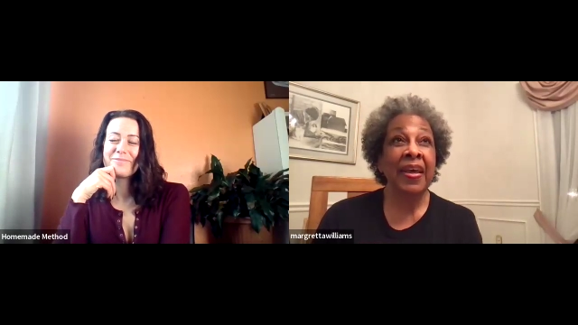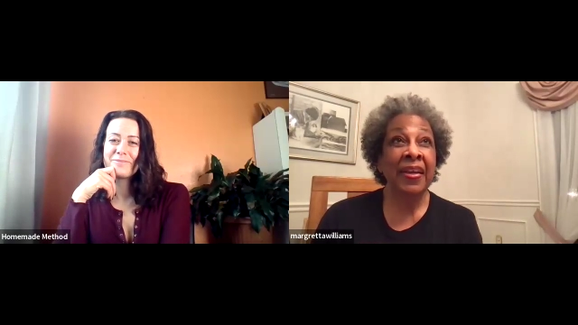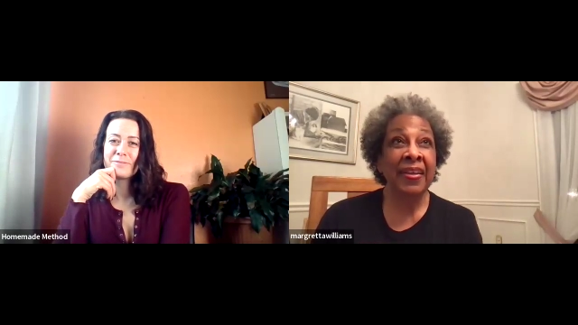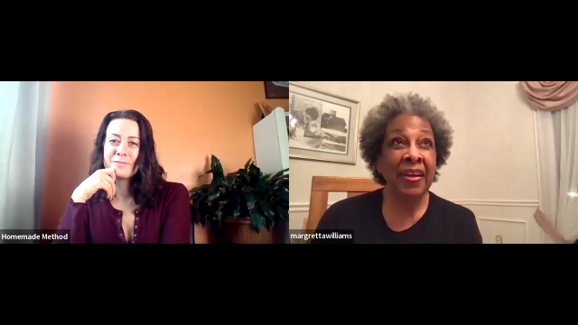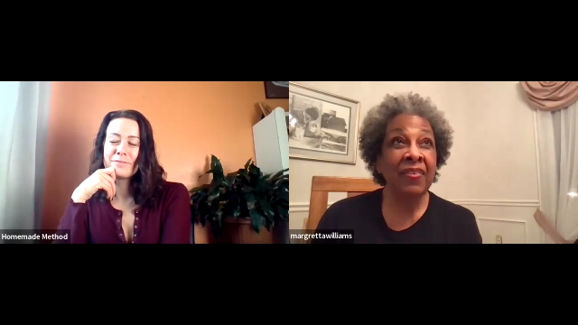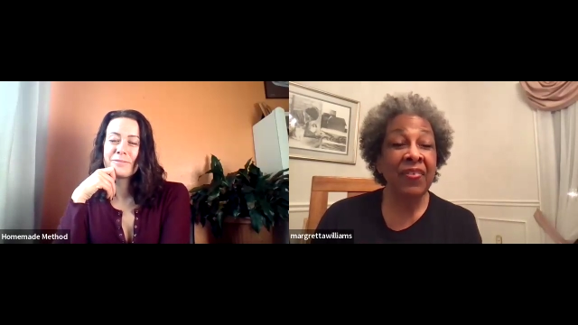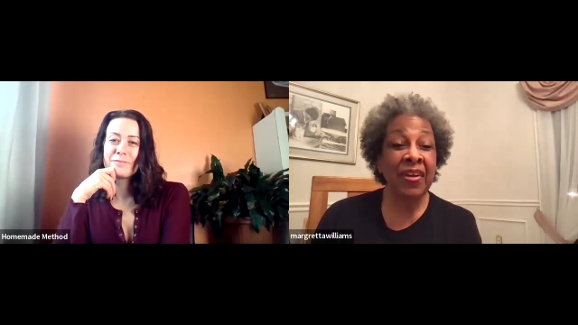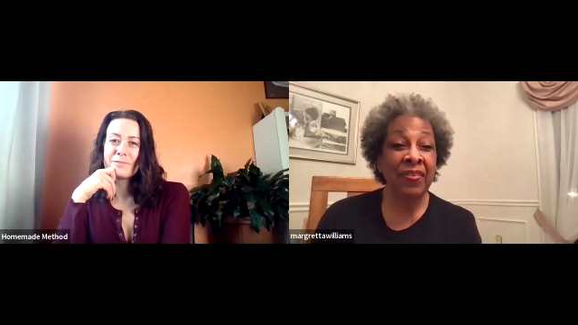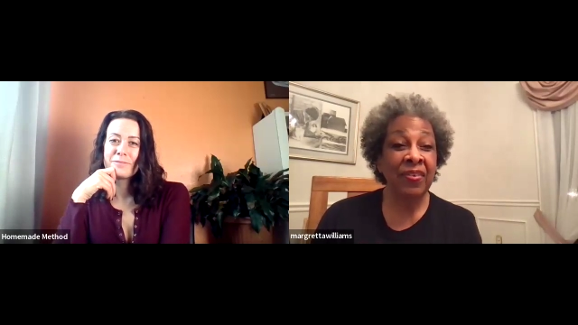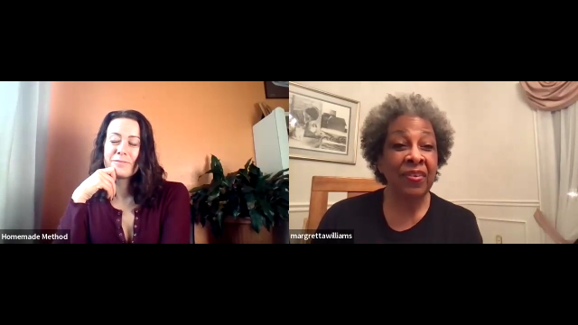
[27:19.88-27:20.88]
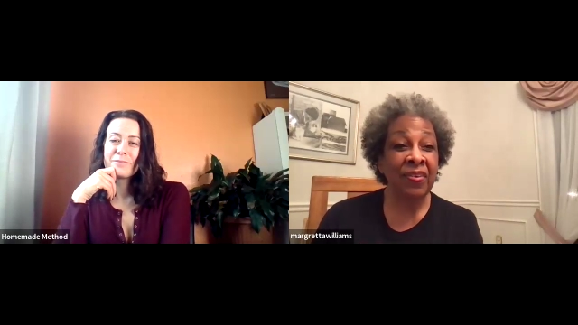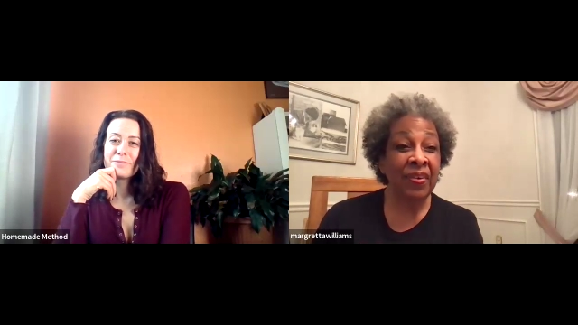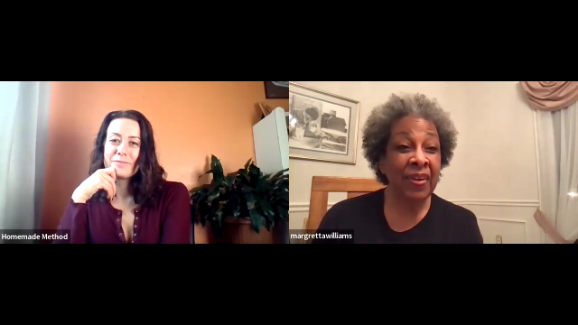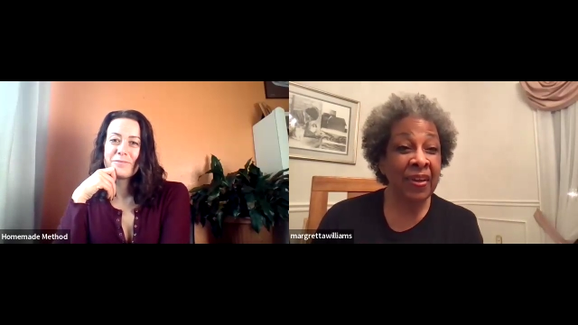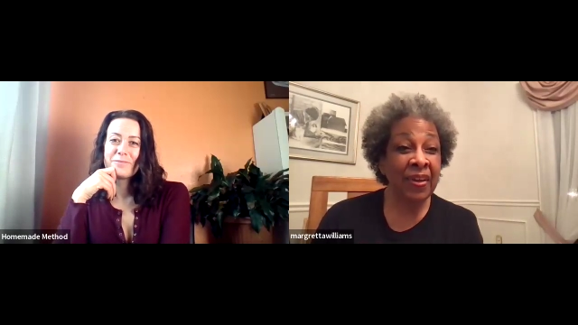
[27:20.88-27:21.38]
Speaker 1: had I not found you,
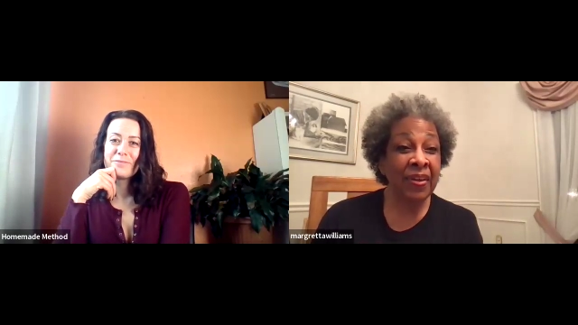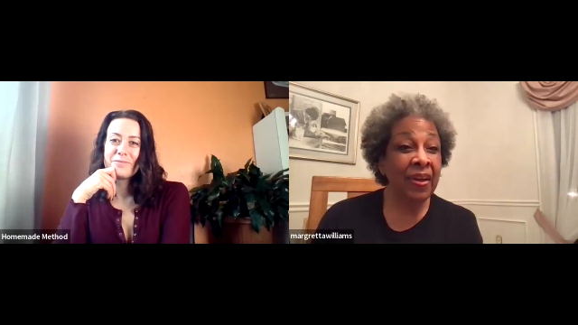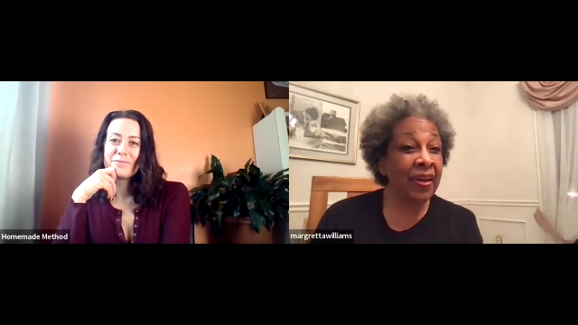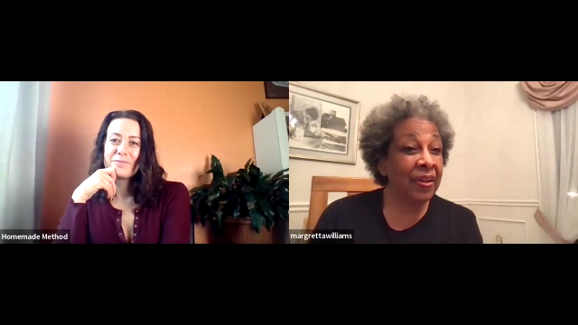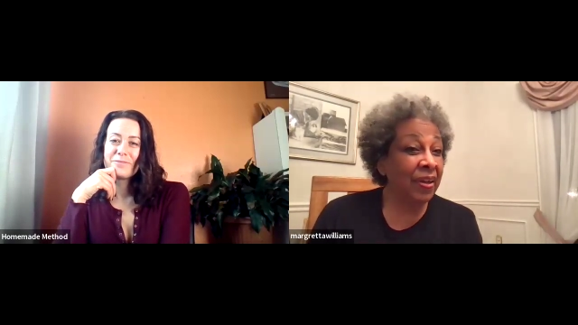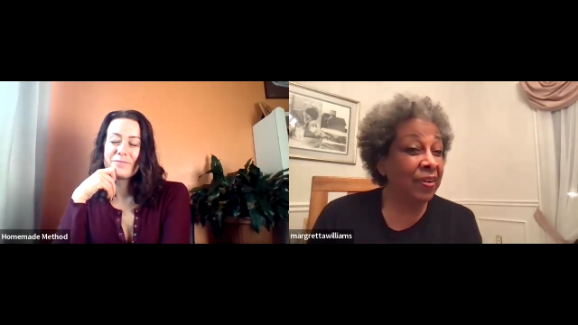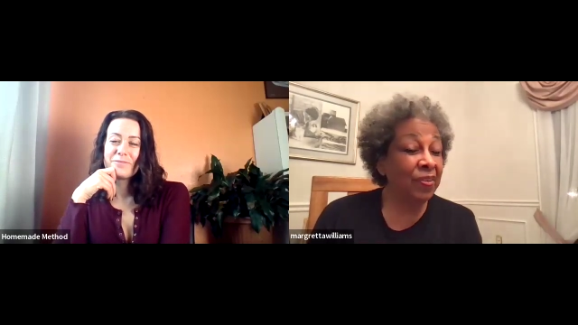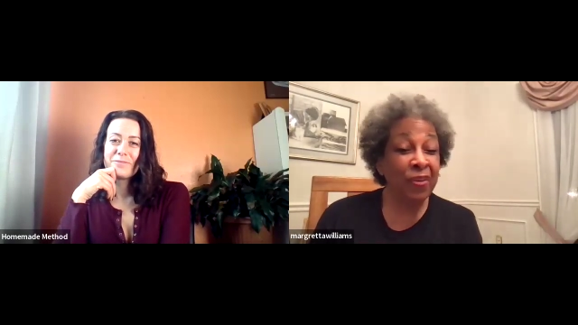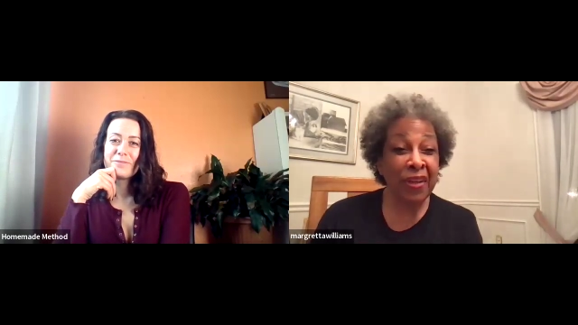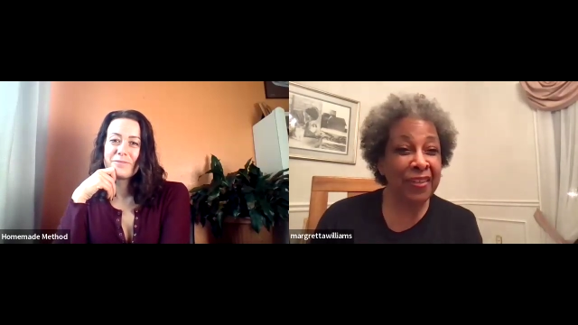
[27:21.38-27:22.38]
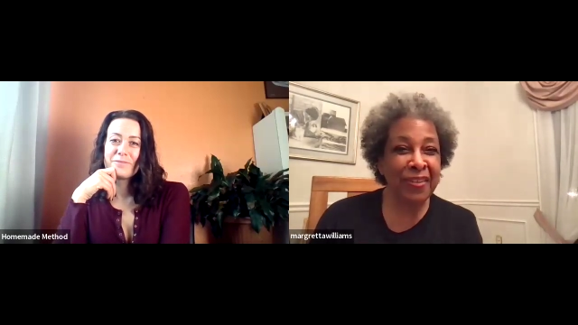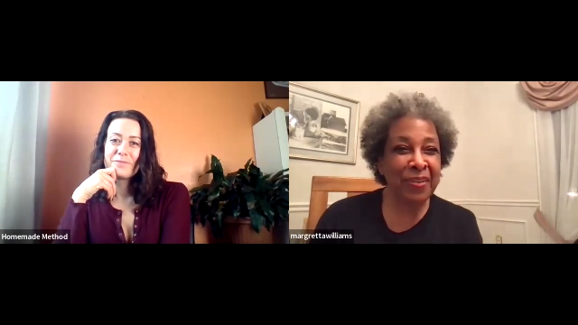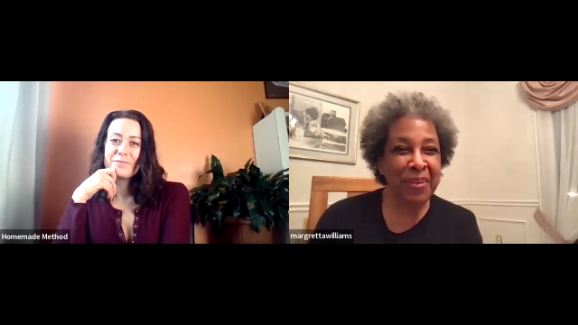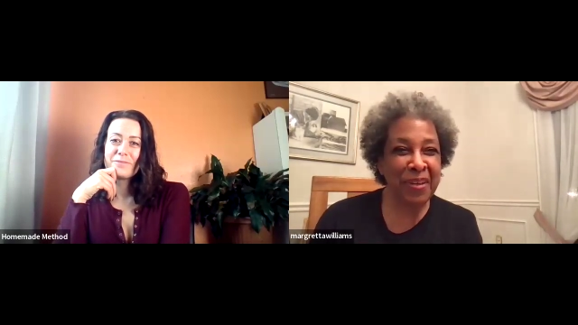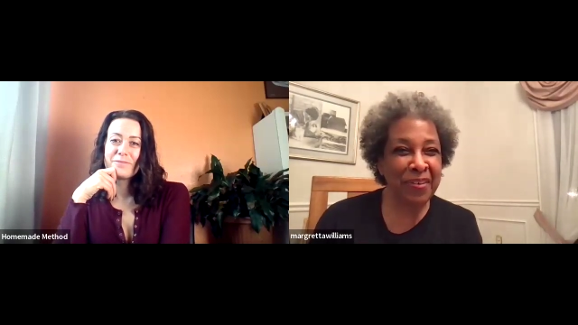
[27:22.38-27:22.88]
I, I don't know that I'd still
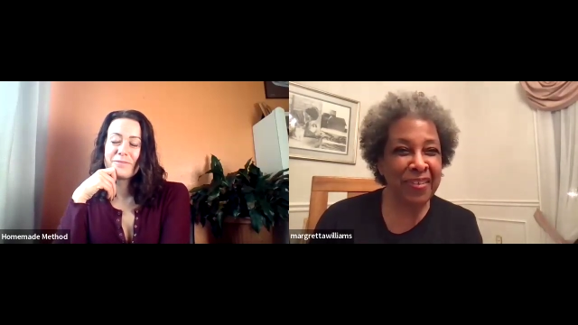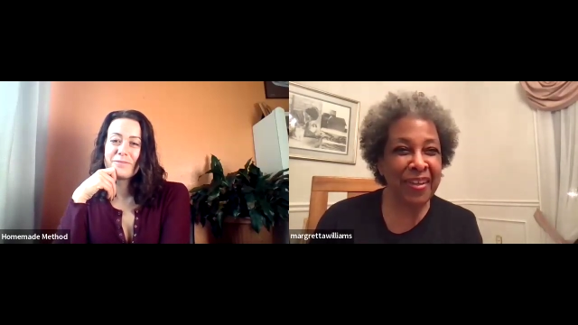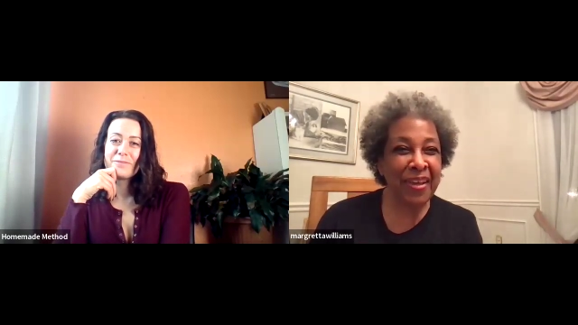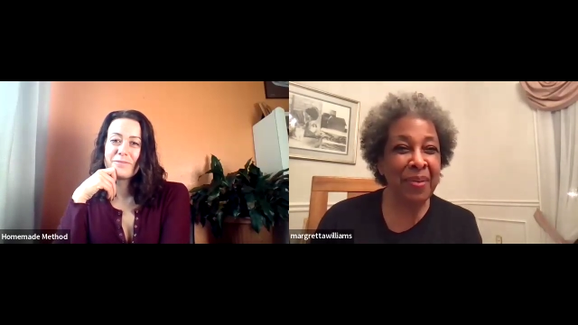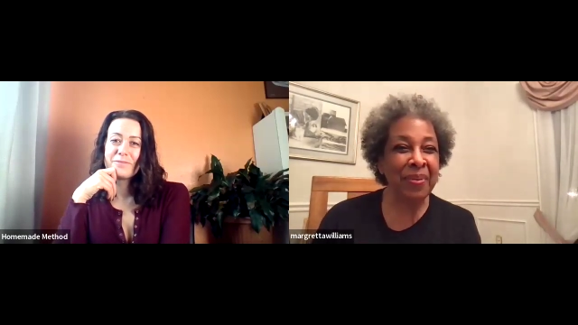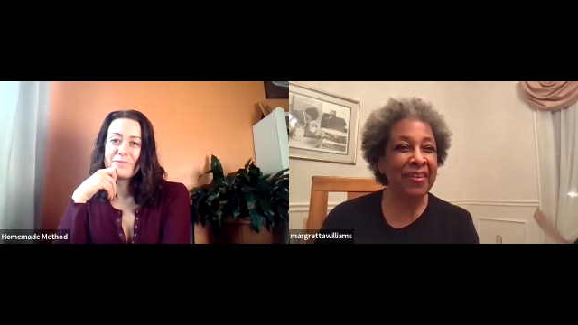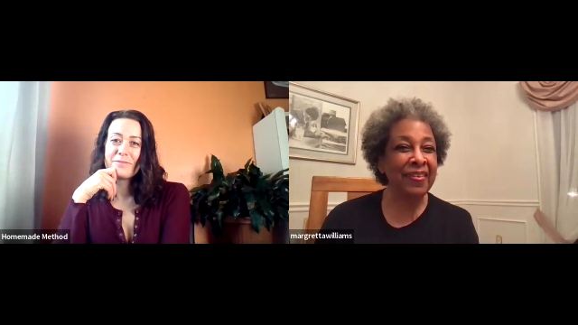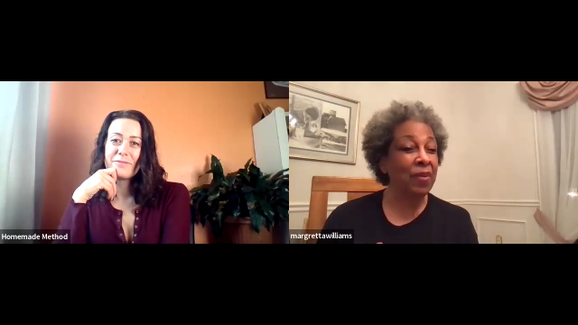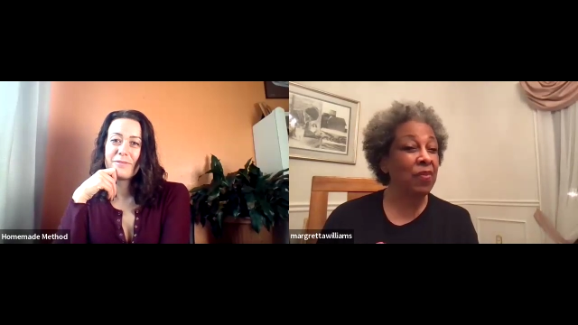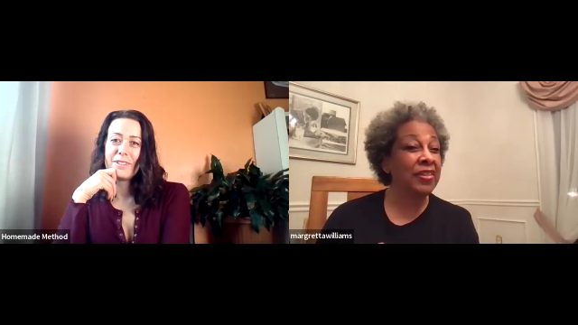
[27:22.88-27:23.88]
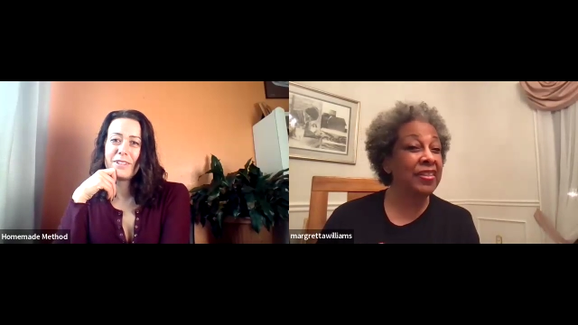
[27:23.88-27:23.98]
be here today because I